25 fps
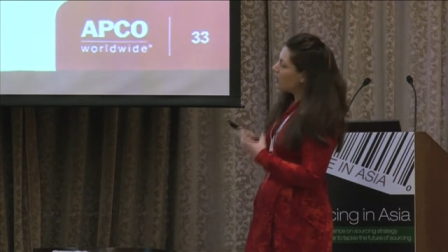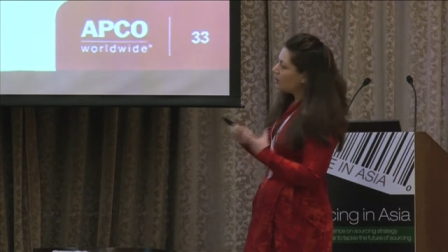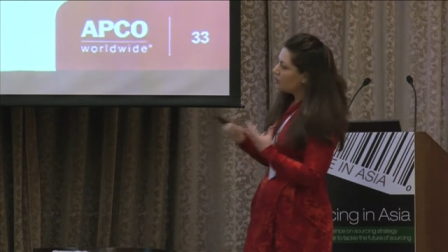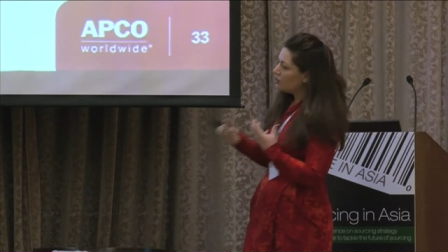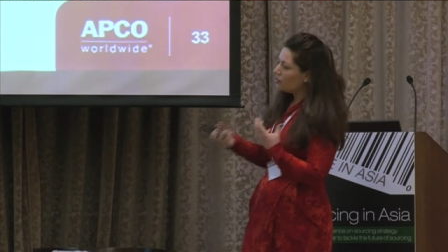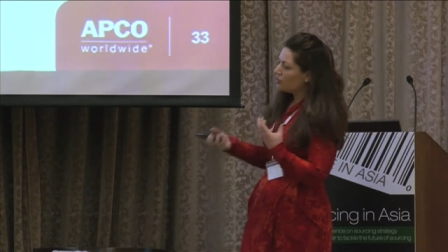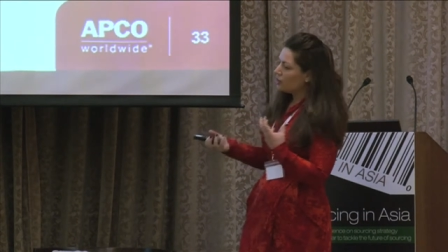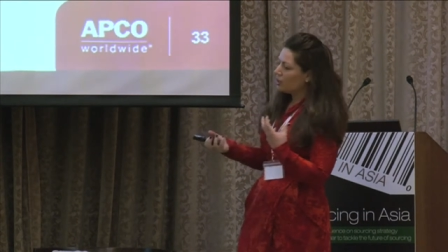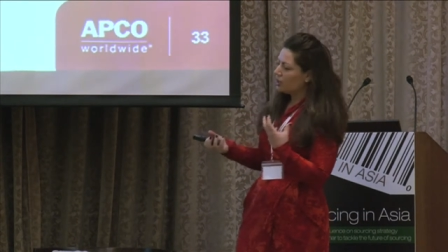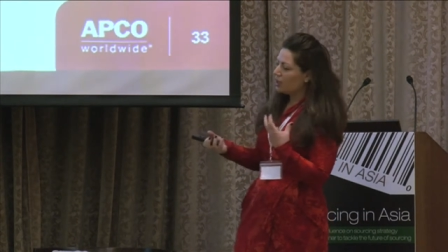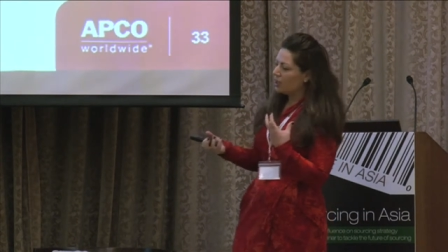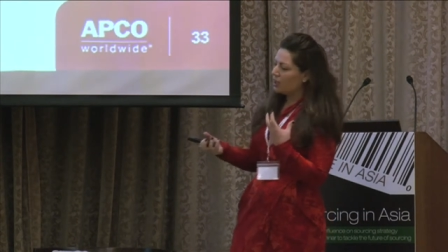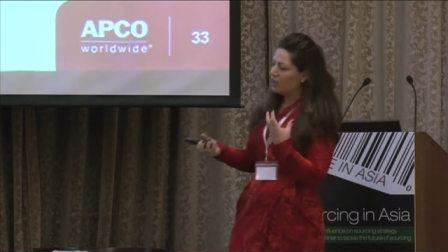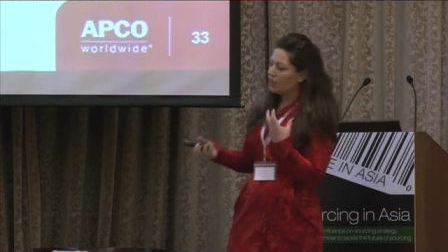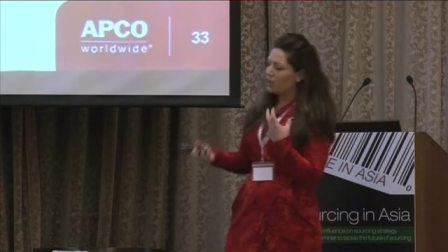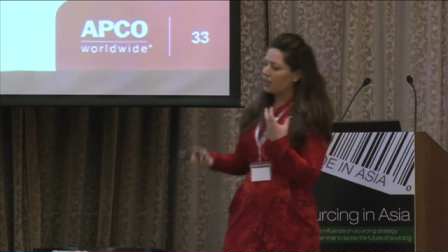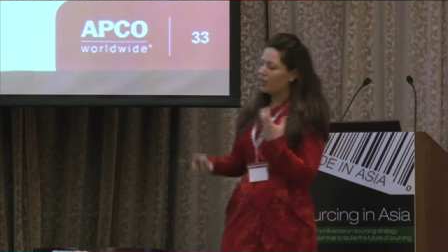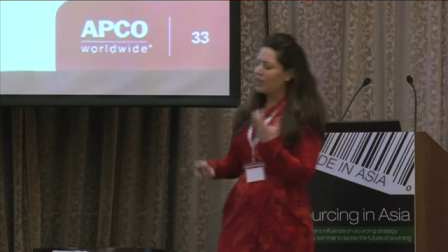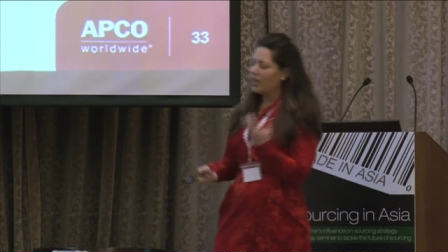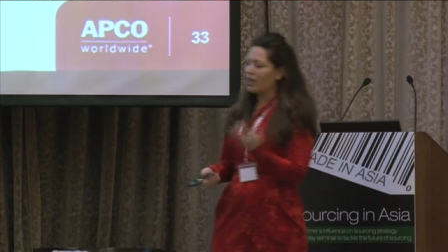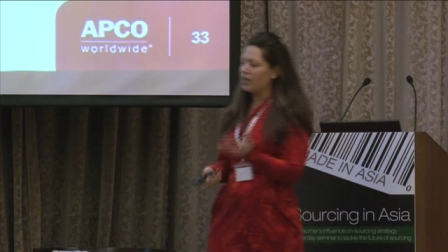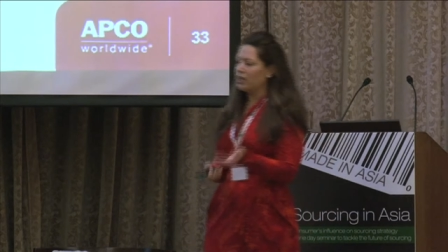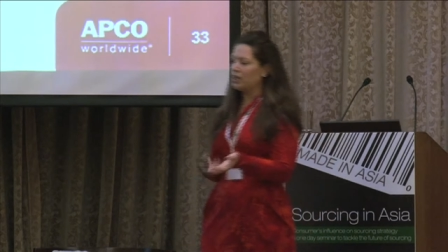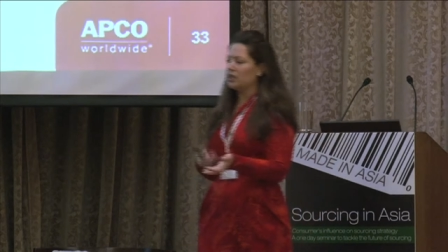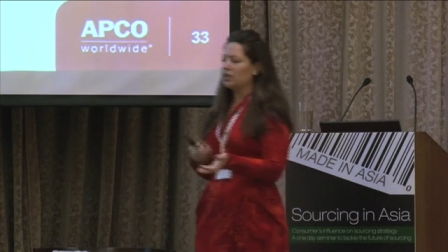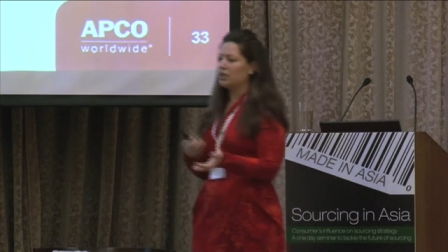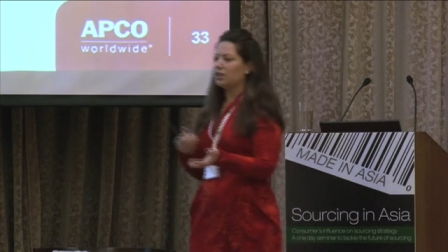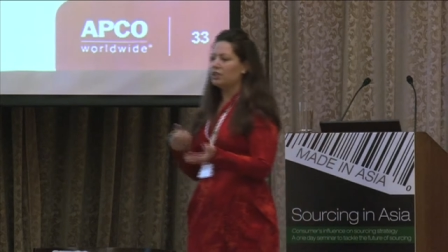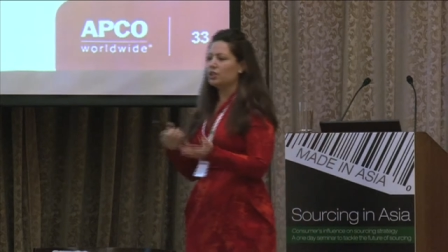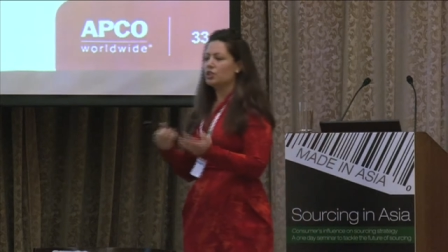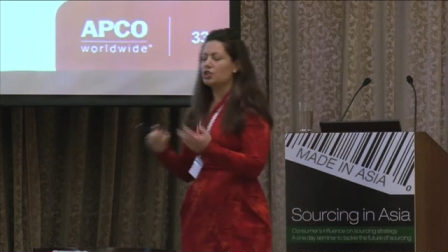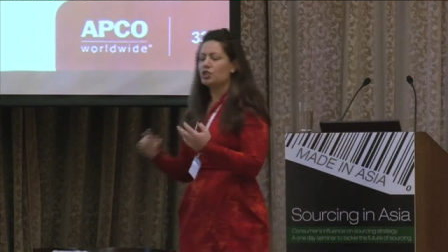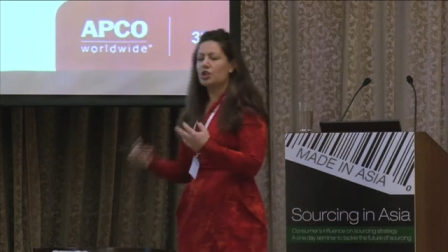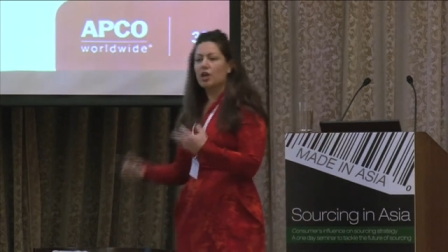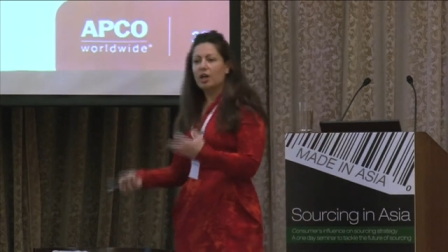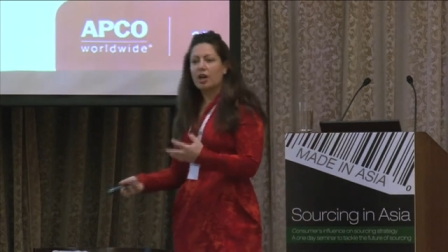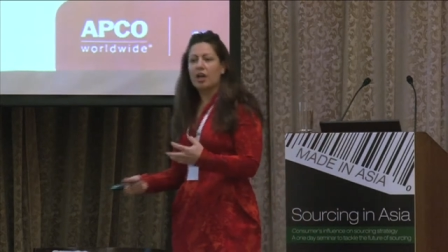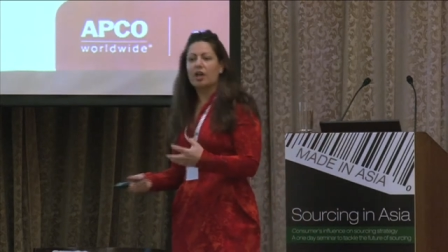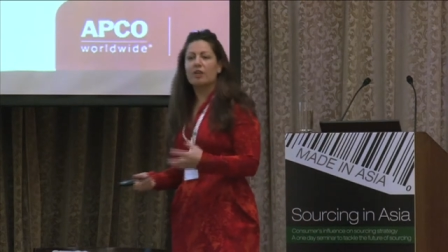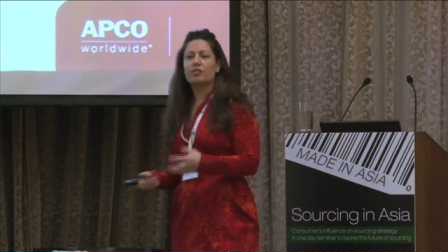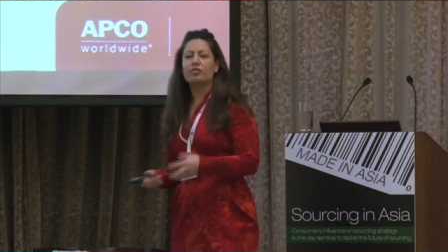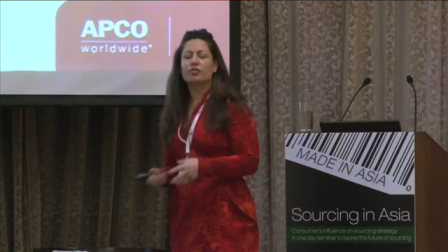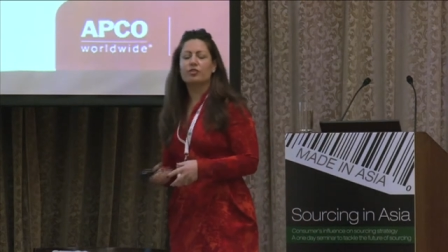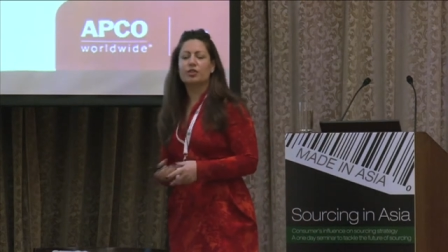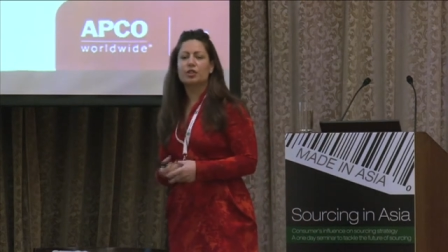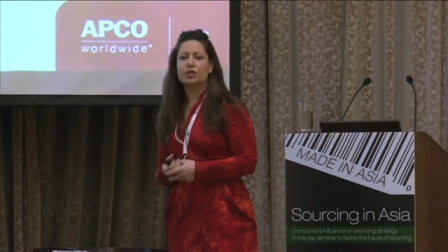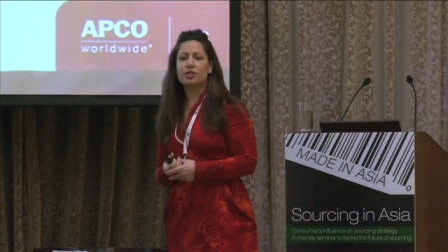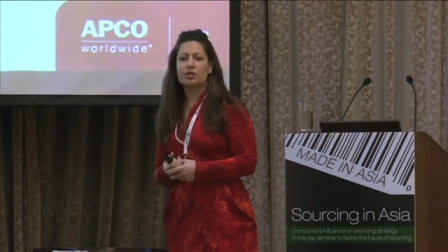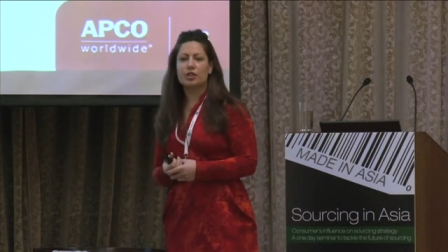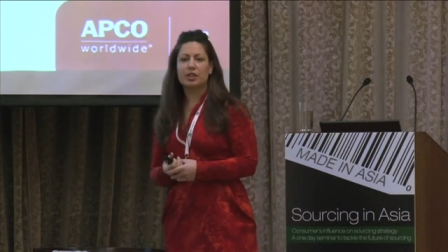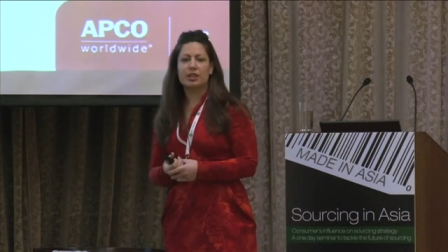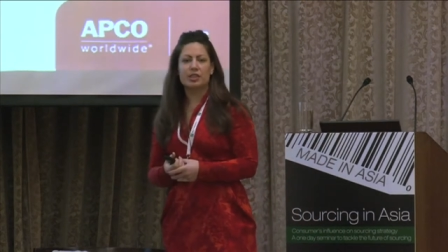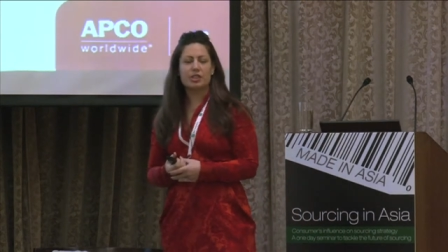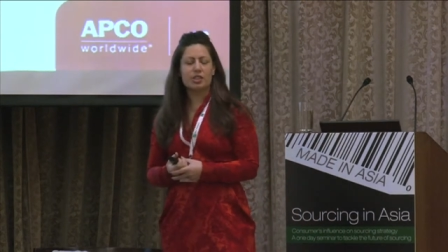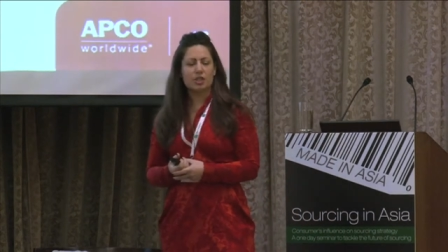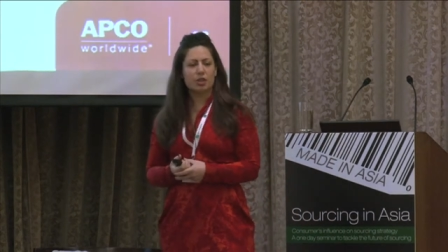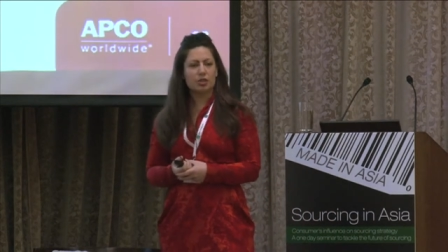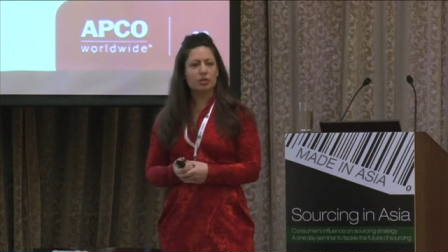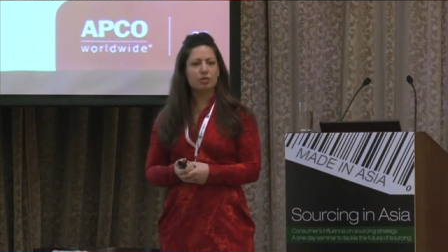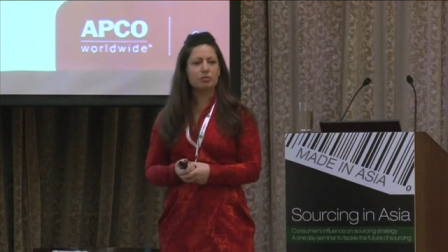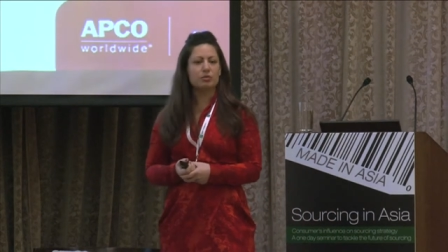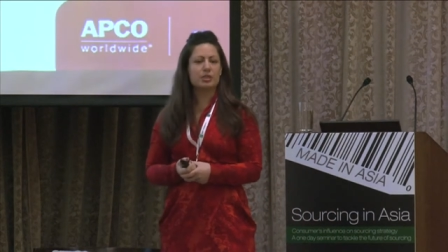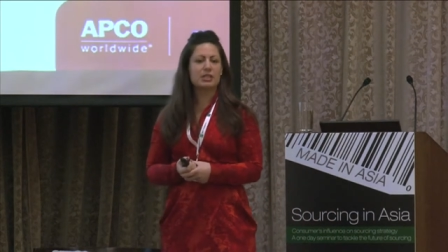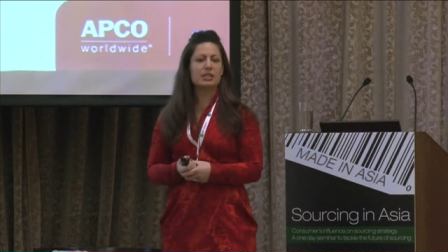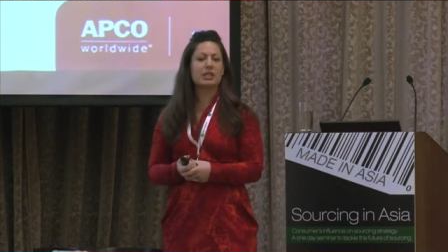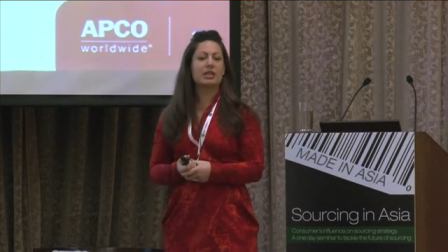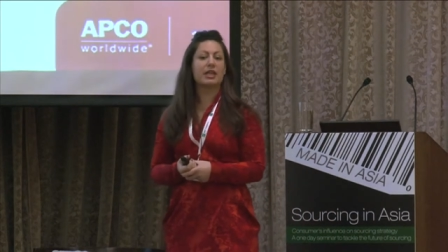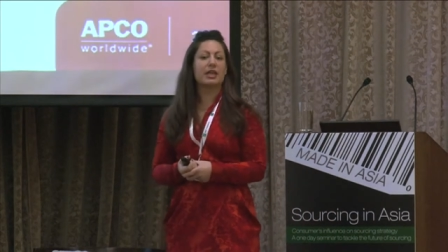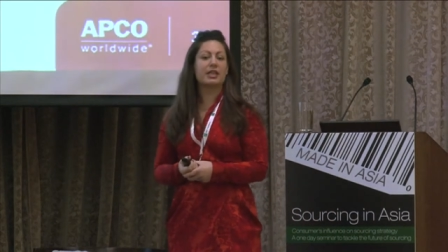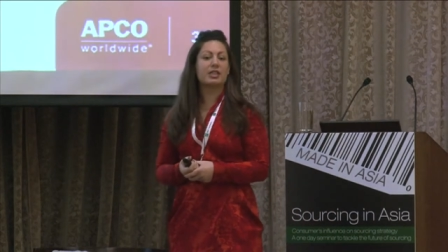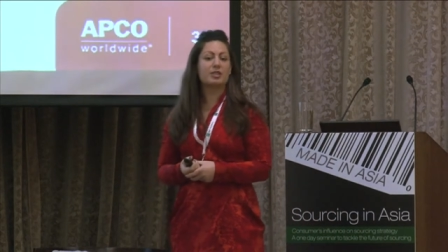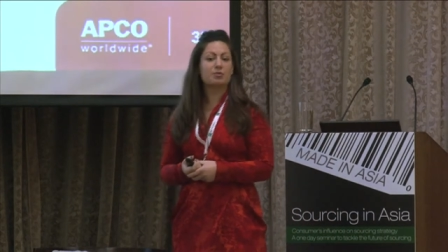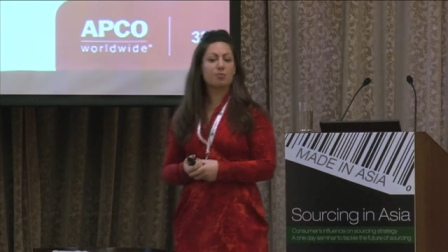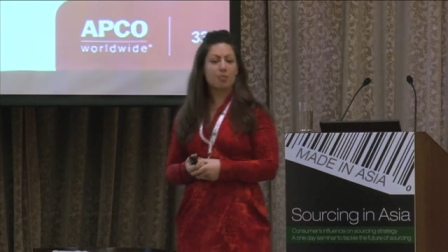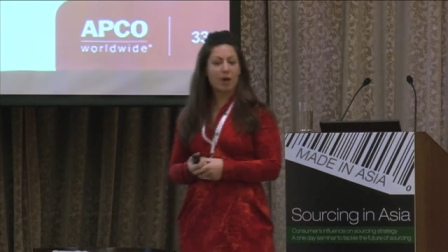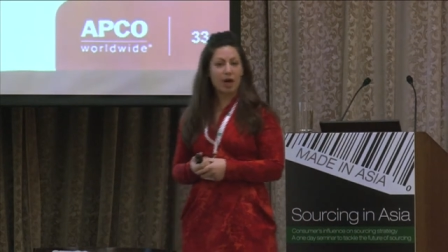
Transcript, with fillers: and, and again, in the Shanghai Free Trade Zone was a nice